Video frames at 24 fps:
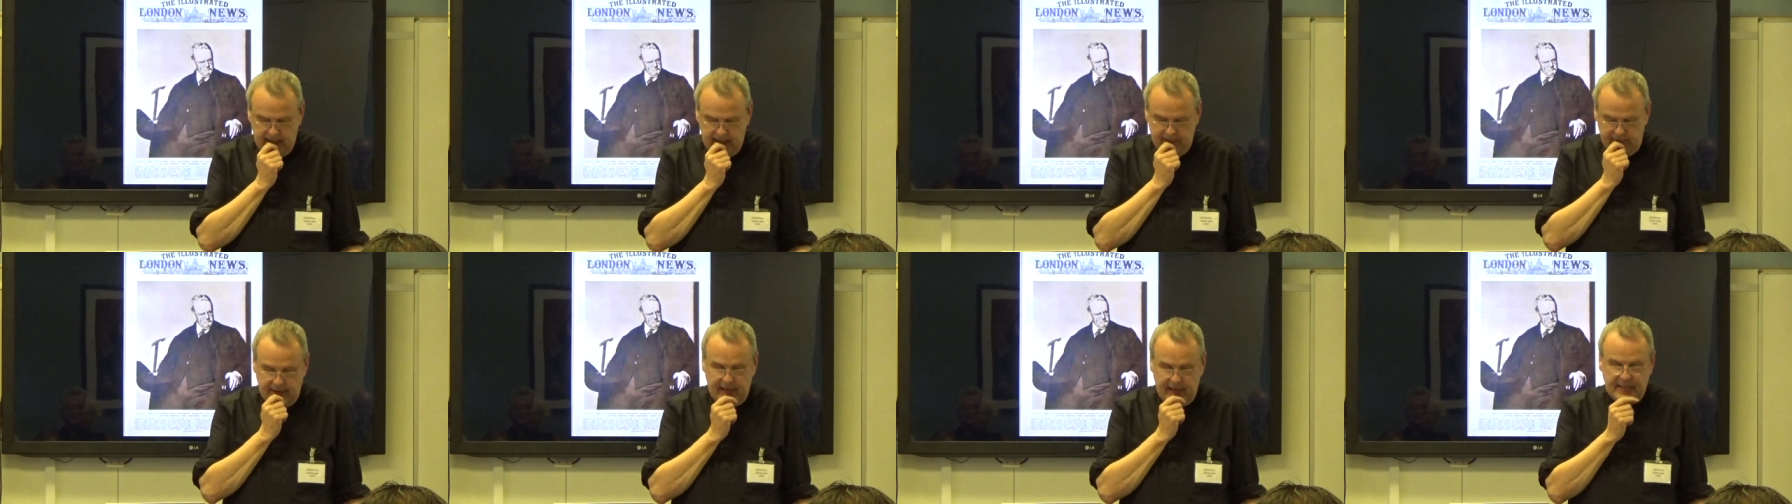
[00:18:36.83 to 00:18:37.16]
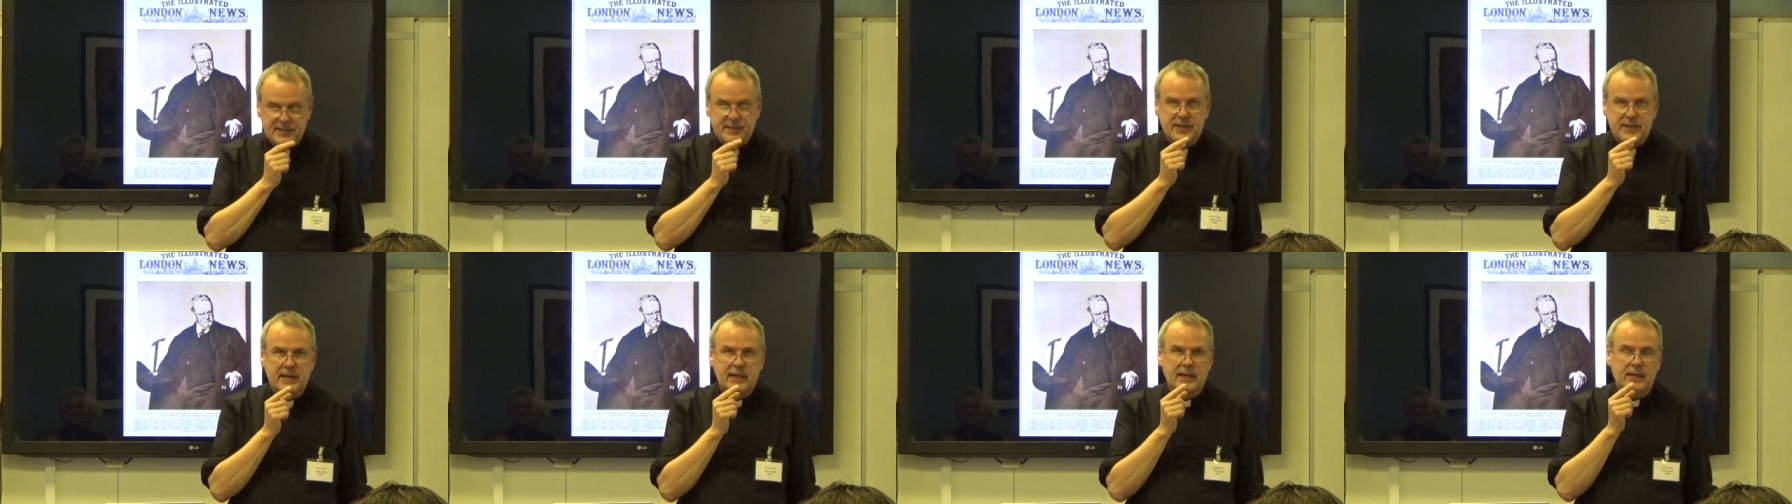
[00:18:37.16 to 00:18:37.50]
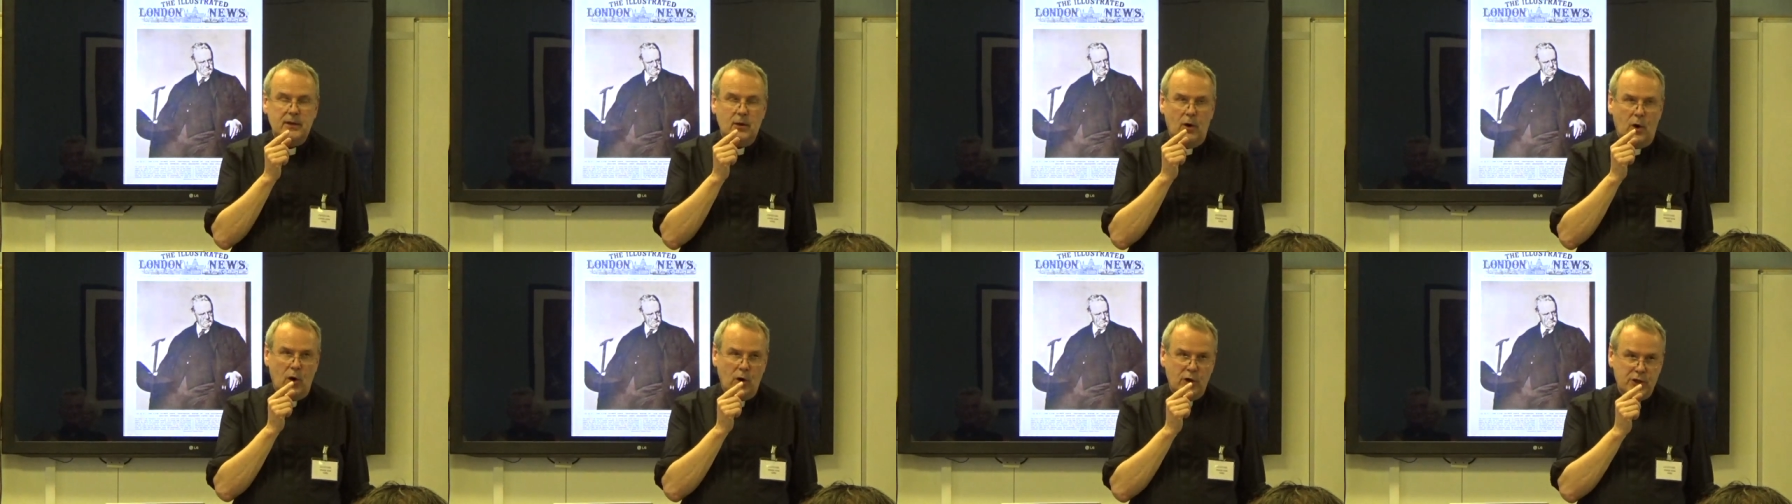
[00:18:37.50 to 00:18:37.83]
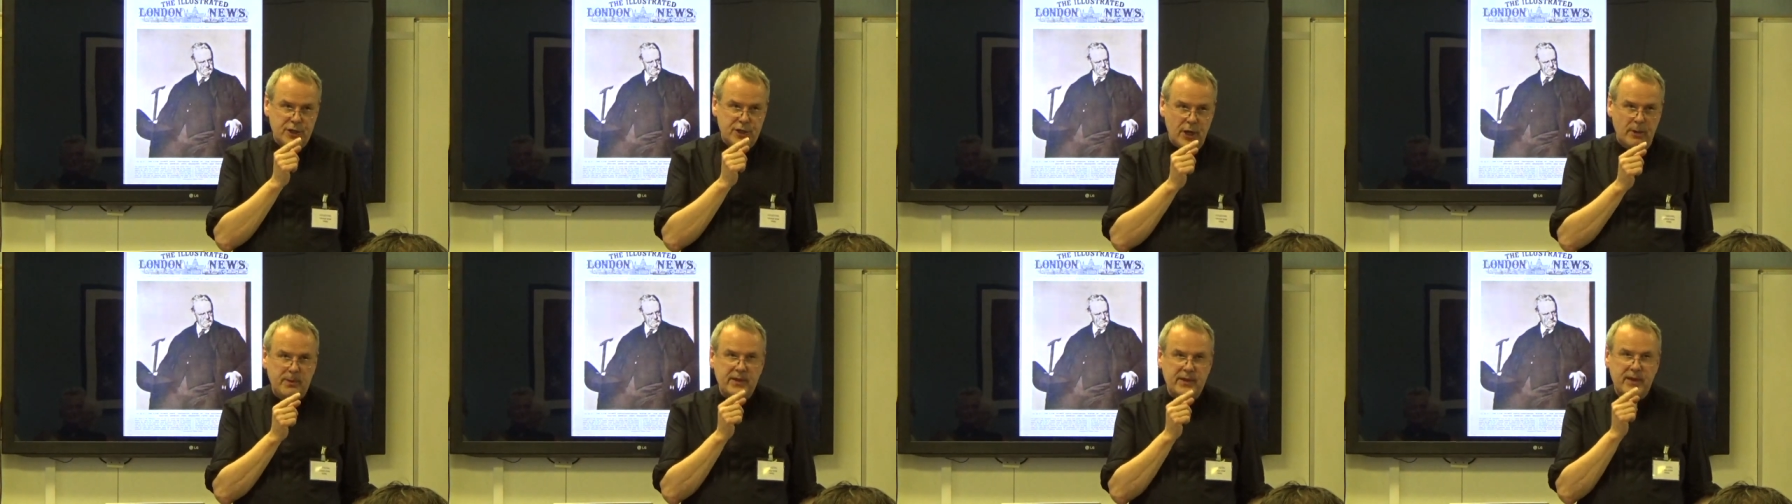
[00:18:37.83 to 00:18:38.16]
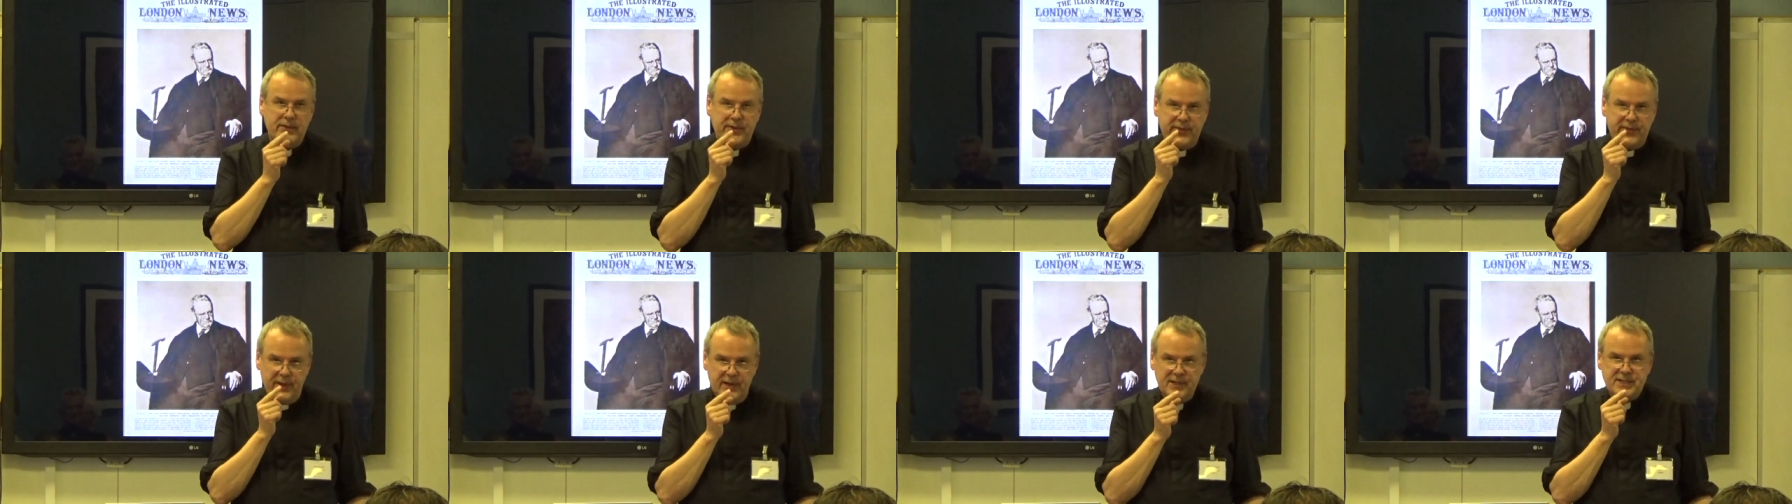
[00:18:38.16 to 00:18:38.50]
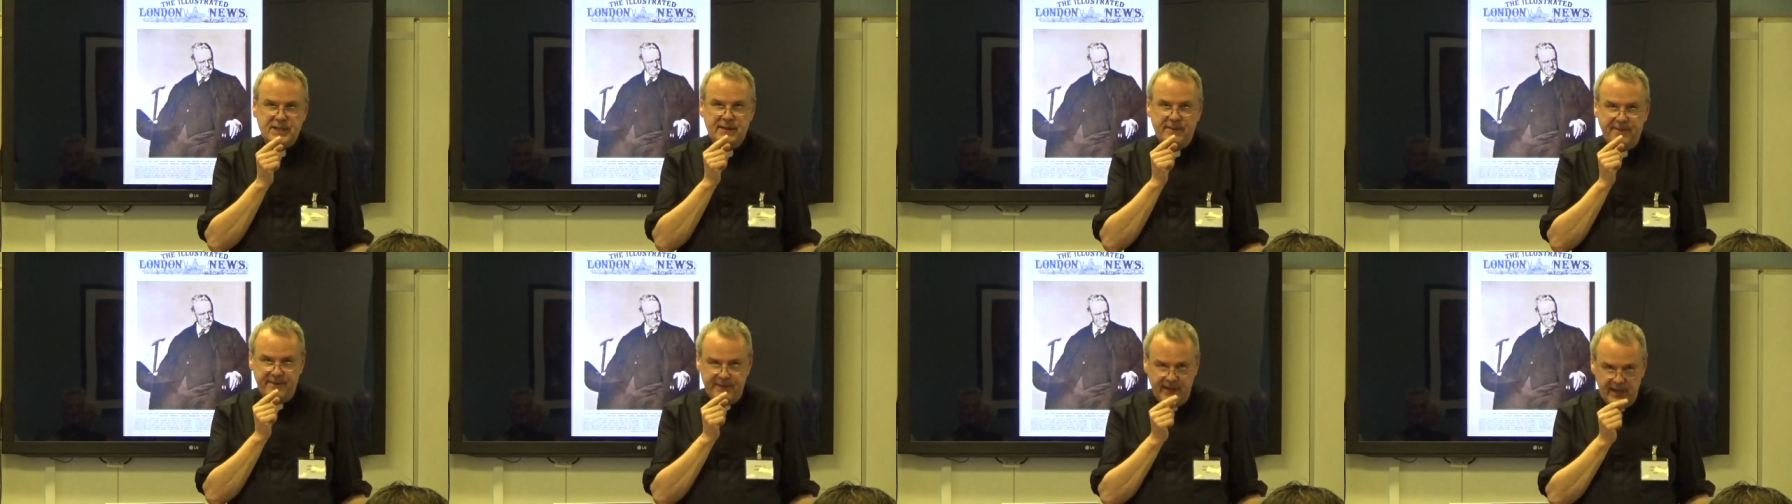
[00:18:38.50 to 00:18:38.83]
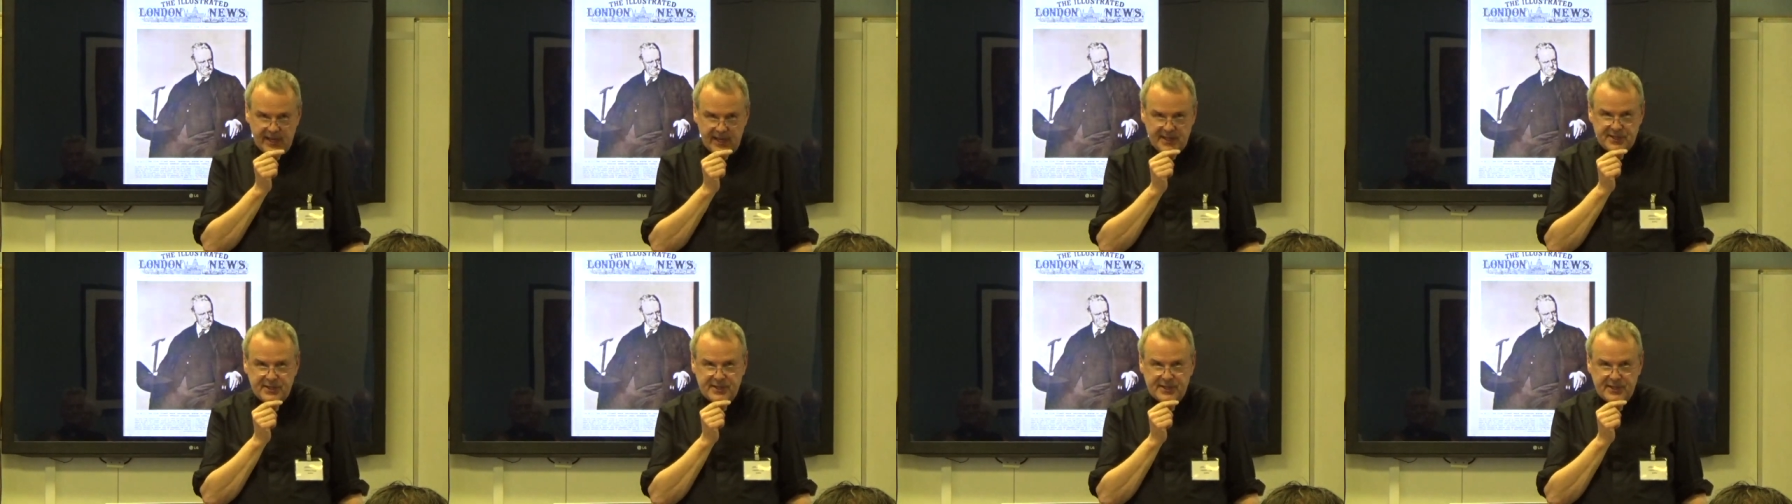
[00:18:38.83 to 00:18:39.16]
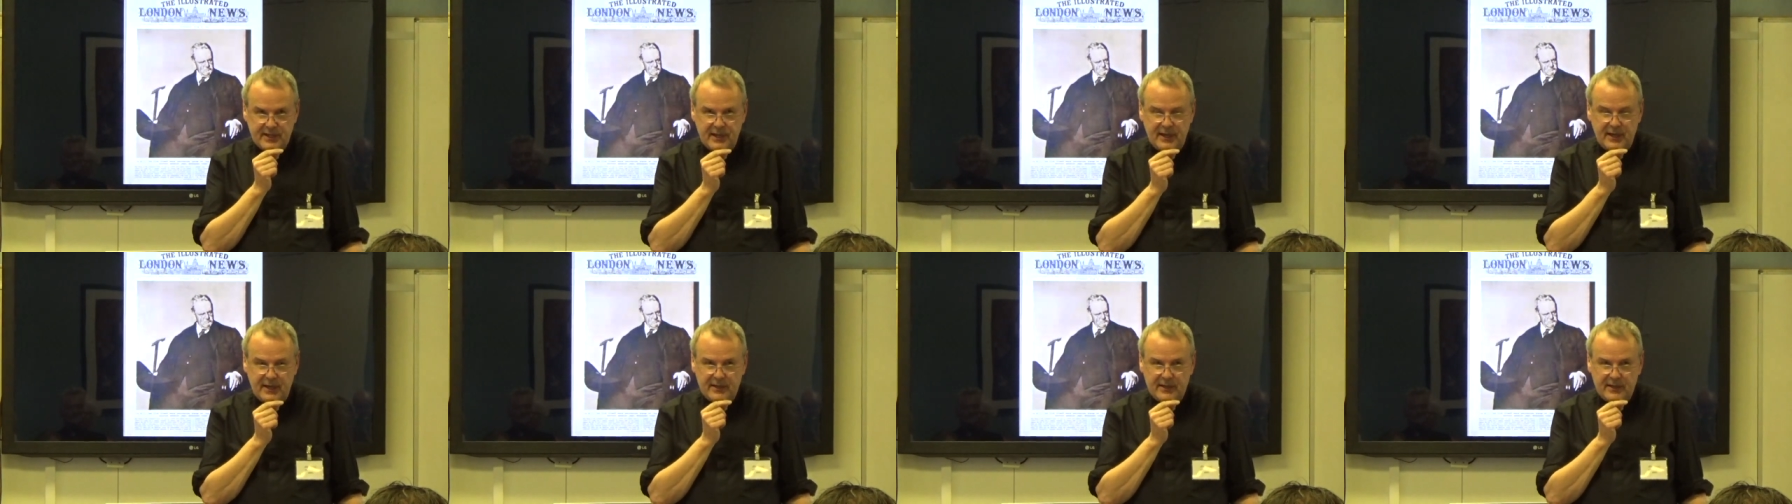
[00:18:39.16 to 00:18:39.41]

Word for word: in fact the October the 31st